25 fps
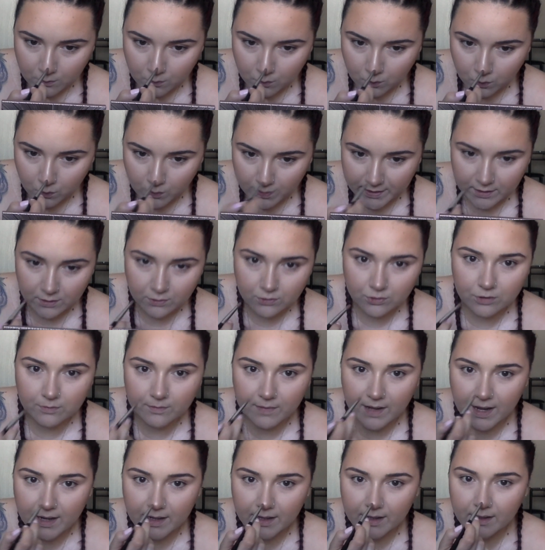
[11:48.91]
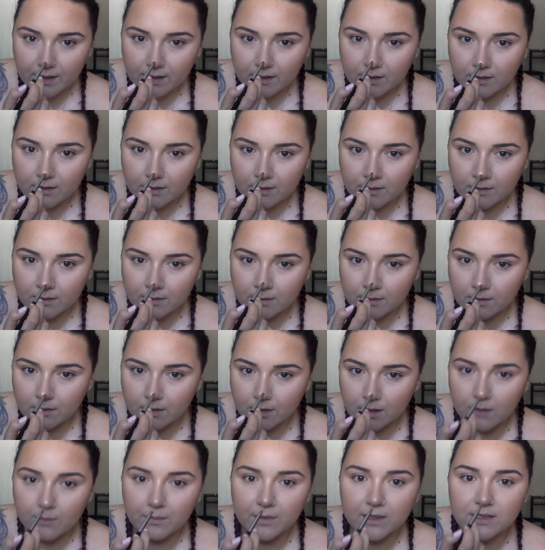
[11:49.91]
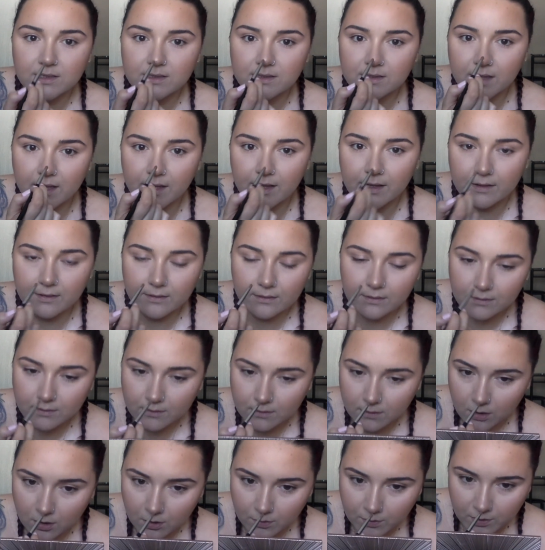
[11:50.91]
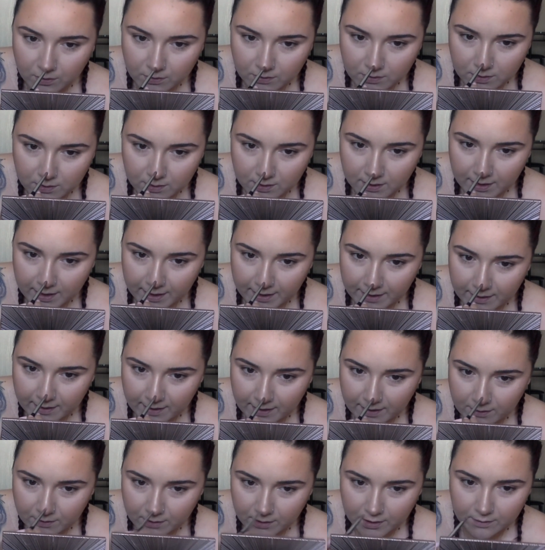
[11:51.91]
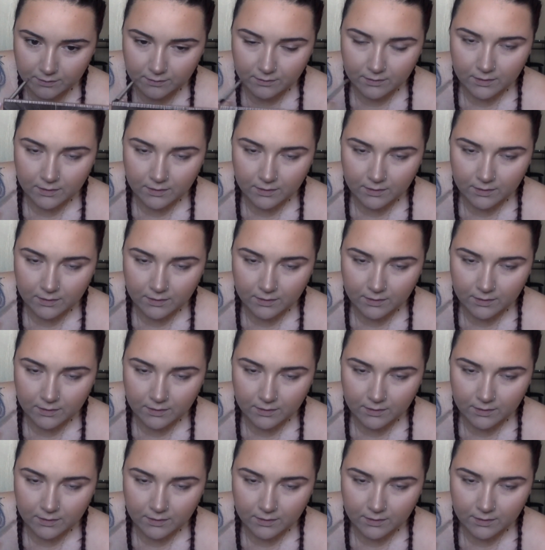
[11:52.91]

real dramatic on my skin almost, or like, I don't know.